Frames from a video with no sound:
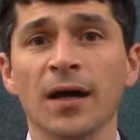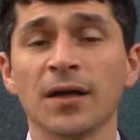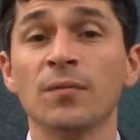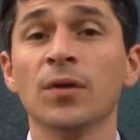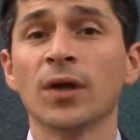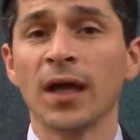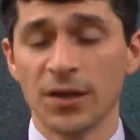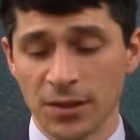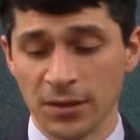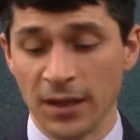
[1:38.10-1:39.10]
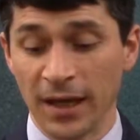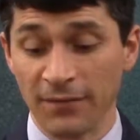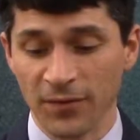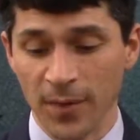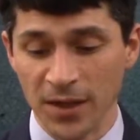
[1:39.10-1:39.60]
communication and
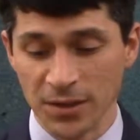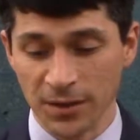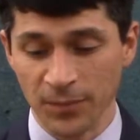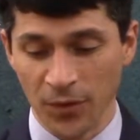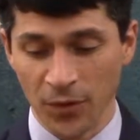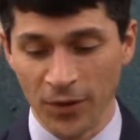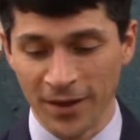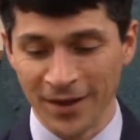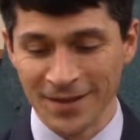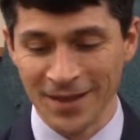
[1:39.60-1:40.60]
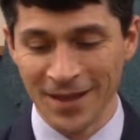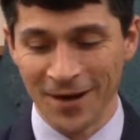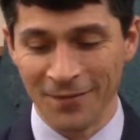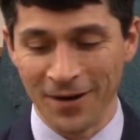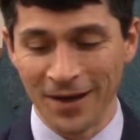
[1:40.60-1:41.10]
information, although I think I said
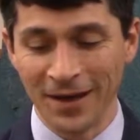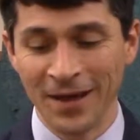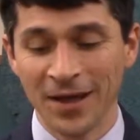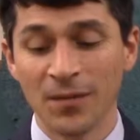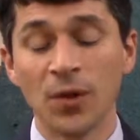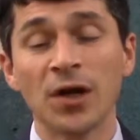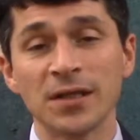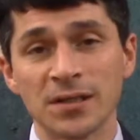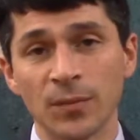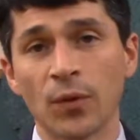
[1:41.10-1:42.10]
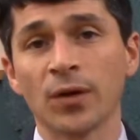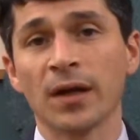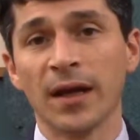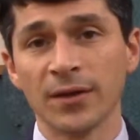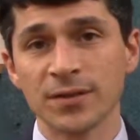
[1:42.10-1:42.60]
that already, community support
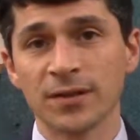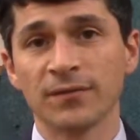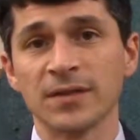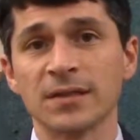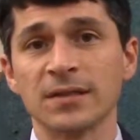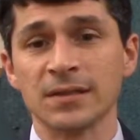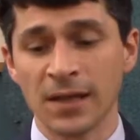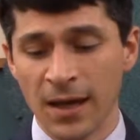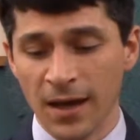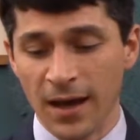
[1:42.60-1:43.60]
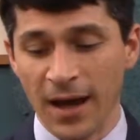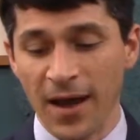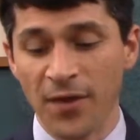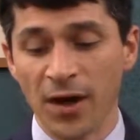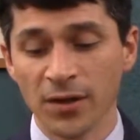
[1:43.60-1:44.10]
and health services,
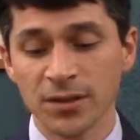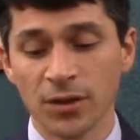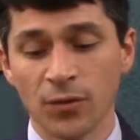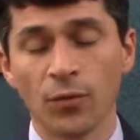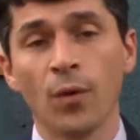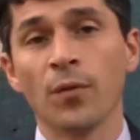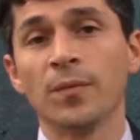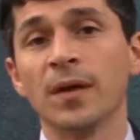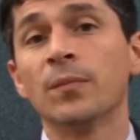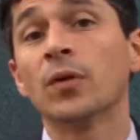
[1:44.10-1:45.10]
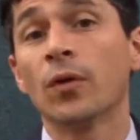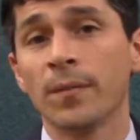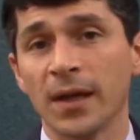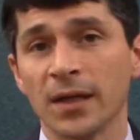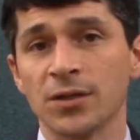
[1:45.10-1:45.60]
and then also what would be
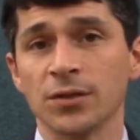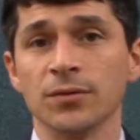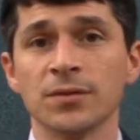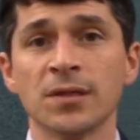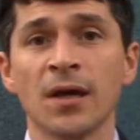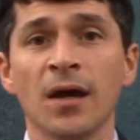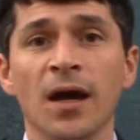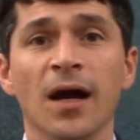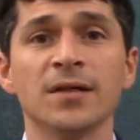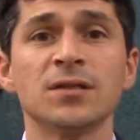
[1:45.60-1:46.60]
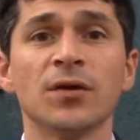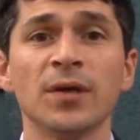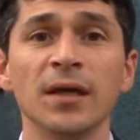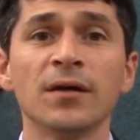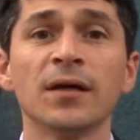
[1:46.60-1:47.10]
employment issues. So
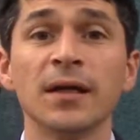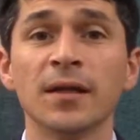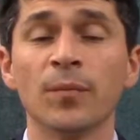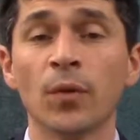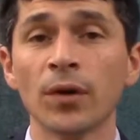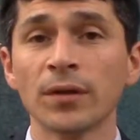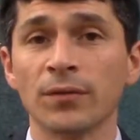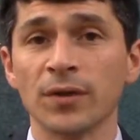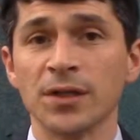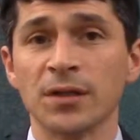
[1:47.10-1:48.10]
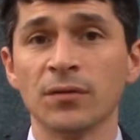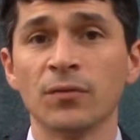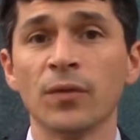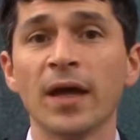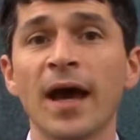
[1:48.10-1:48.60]
here in the Portland
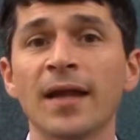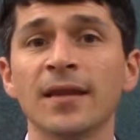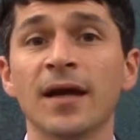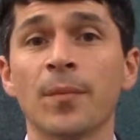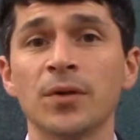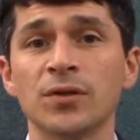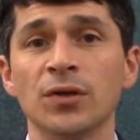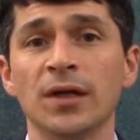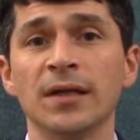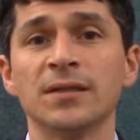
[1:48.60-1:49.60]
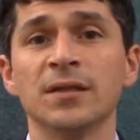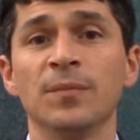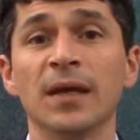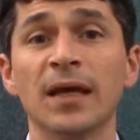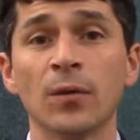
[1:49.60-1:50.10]
region, we had the opportunity to
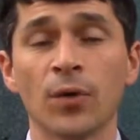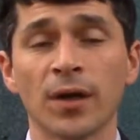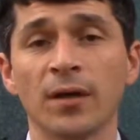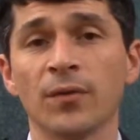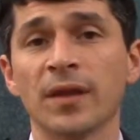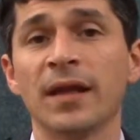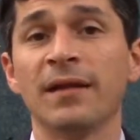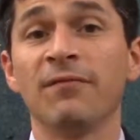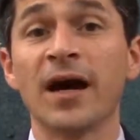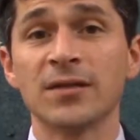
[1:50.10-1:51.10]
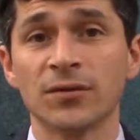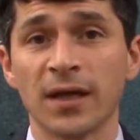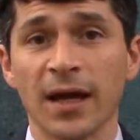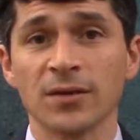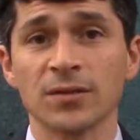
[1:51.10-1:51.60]
begin working with an
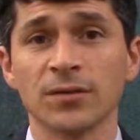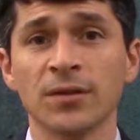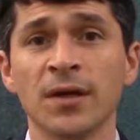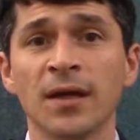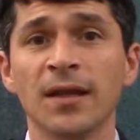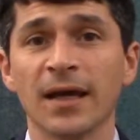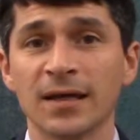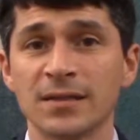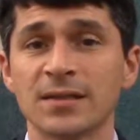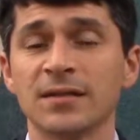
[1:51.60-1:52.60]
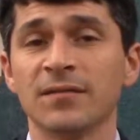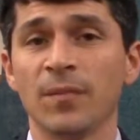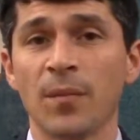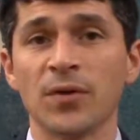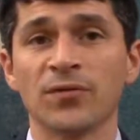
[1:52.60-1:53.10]
advisory council that consisted of
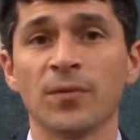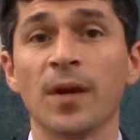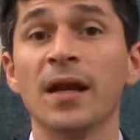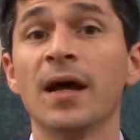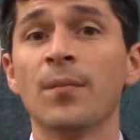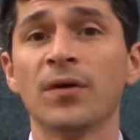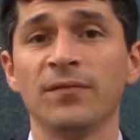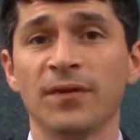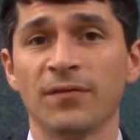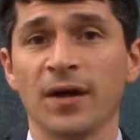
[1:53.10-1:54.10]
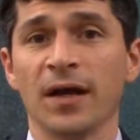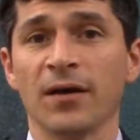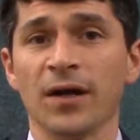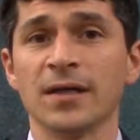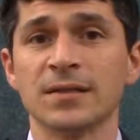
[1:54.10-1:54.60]
members from a number of different
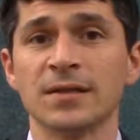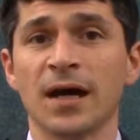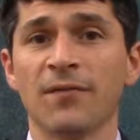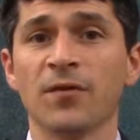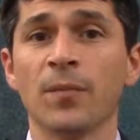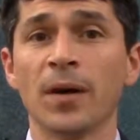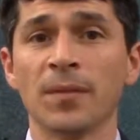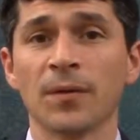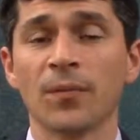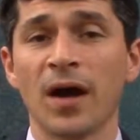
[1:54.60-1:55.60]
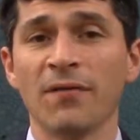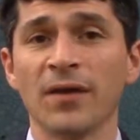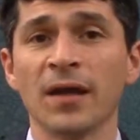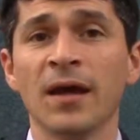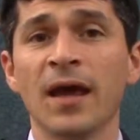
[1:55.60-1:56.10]
areas, from public,
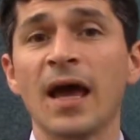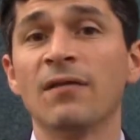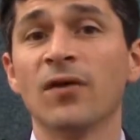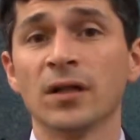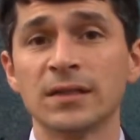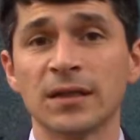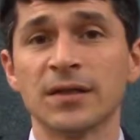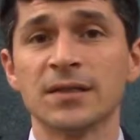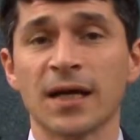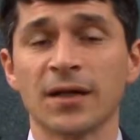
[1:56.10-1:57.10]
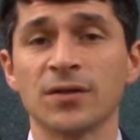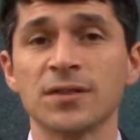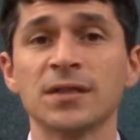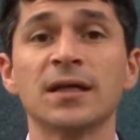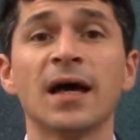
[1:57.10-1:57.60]
private, and voluntary
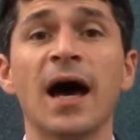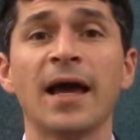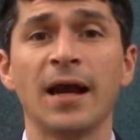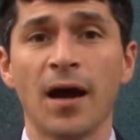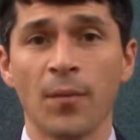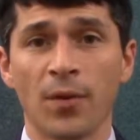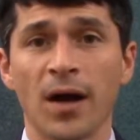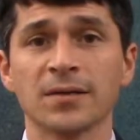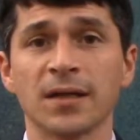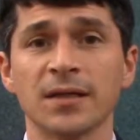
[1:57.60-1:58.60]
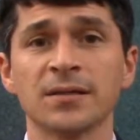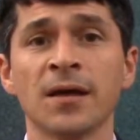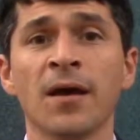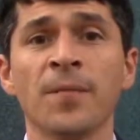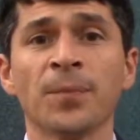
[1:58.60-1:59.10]
sectors to guide our process.
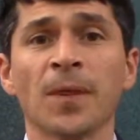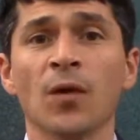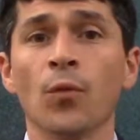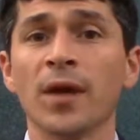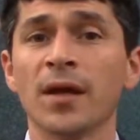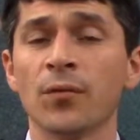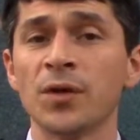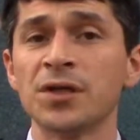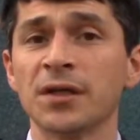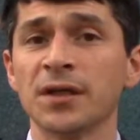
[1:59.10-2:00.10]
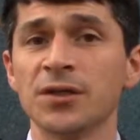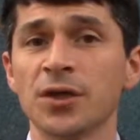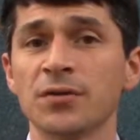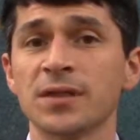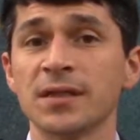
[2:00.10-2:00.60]
We had originally
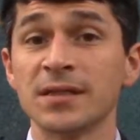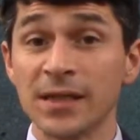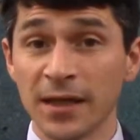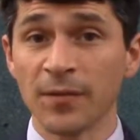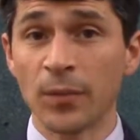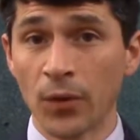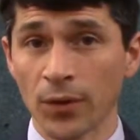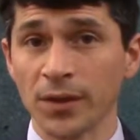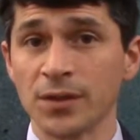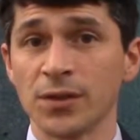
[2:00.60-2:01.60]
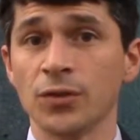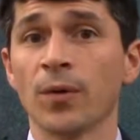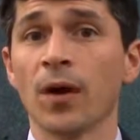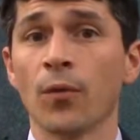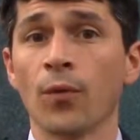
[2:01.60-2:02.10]
chosen the city of Portland to
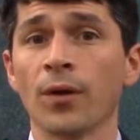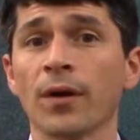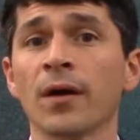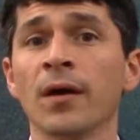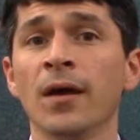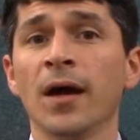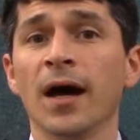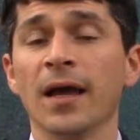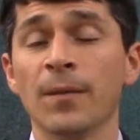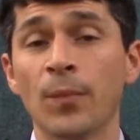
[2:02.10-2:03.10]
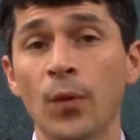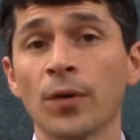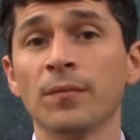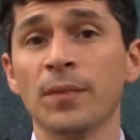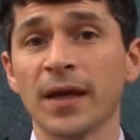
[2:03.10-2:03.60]
our work,
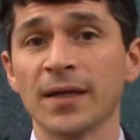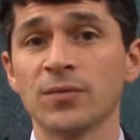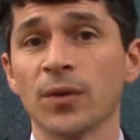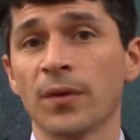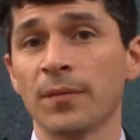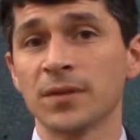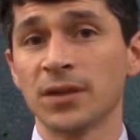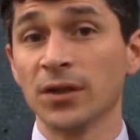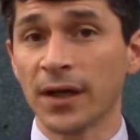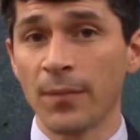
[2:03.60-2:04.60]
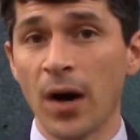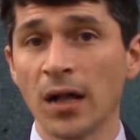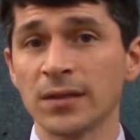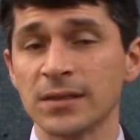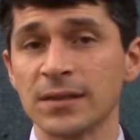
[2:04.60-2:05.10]
important because we were able to look at
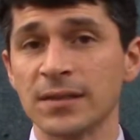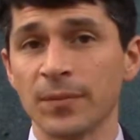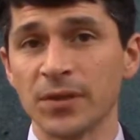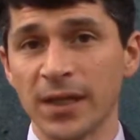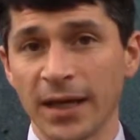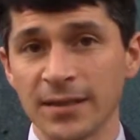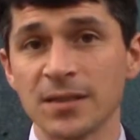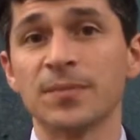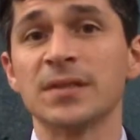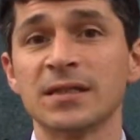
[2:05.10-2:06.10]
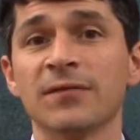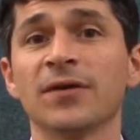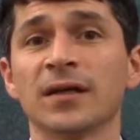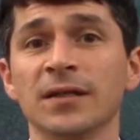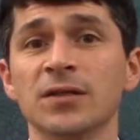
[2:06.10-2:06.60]
policies that pertain
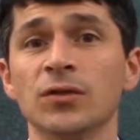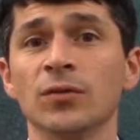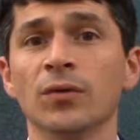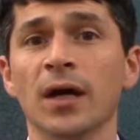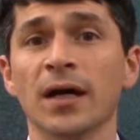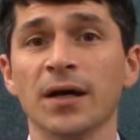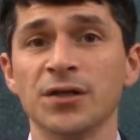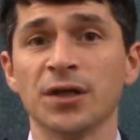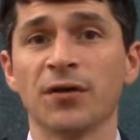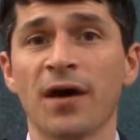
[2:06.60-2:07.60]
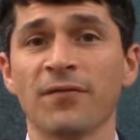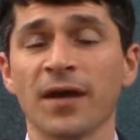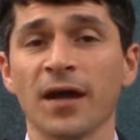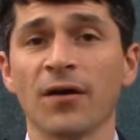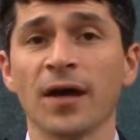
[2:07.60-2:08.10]
specifically to a
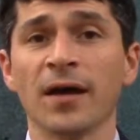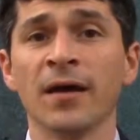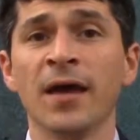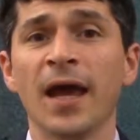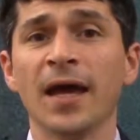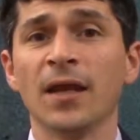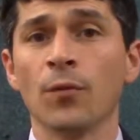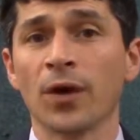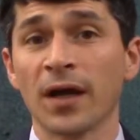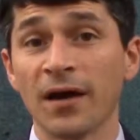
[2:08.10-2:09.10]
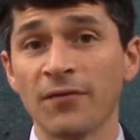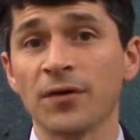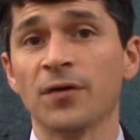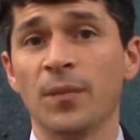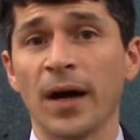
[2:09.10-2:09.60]
geographic area and that were
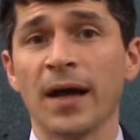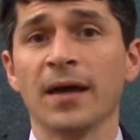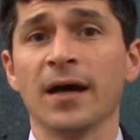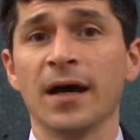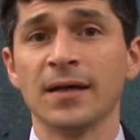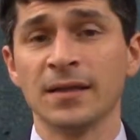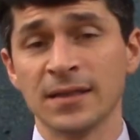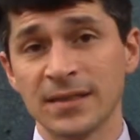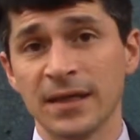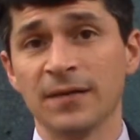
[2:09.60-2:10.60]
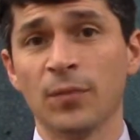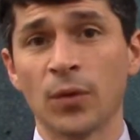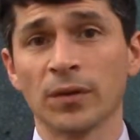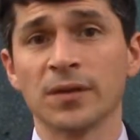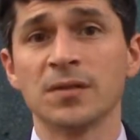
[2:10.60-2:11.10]
governed by the city of
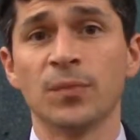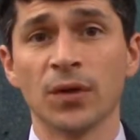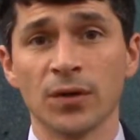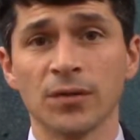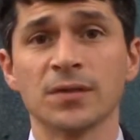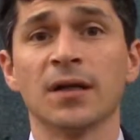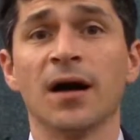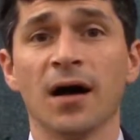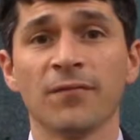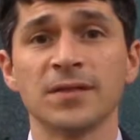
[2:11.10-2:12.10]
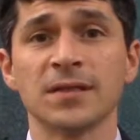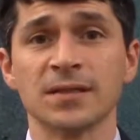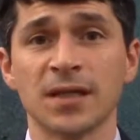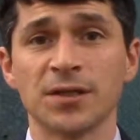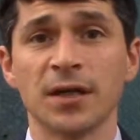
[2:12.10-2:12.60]
Portland's bureaus and
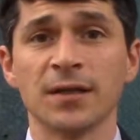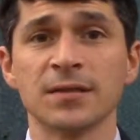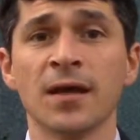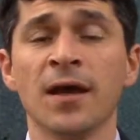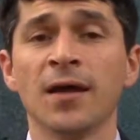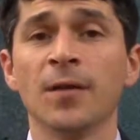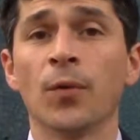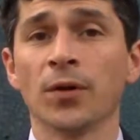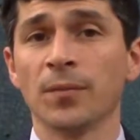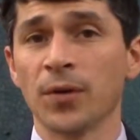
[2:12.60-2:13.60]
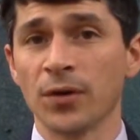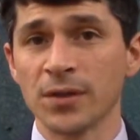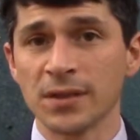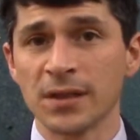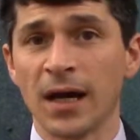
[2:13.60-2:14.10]
offices, such as the Portland Bureau
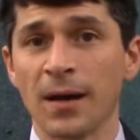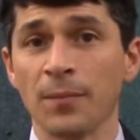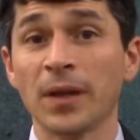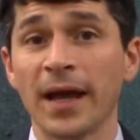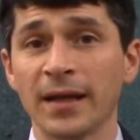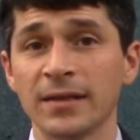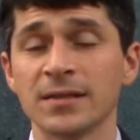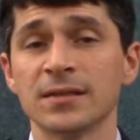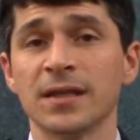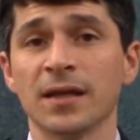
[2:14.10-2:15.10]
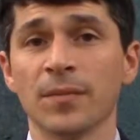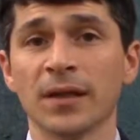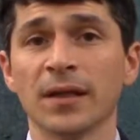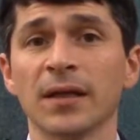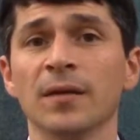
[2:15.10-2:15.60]
of Planning and
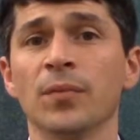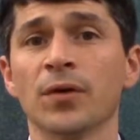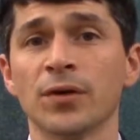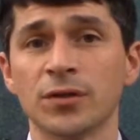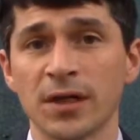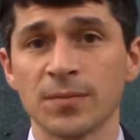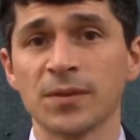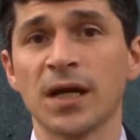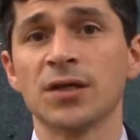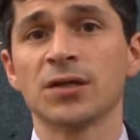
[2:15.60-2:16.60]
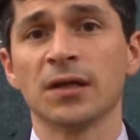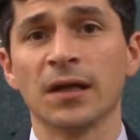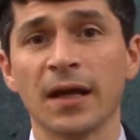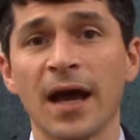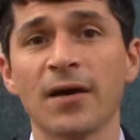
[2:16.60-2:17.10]
Sustainability, Bureau of Transportation,
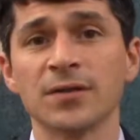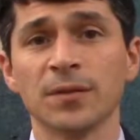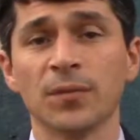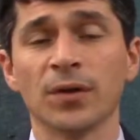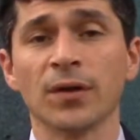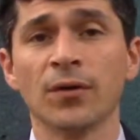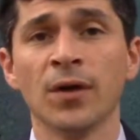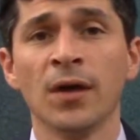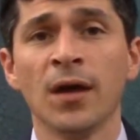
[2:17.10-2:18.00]
and Housing Bureau.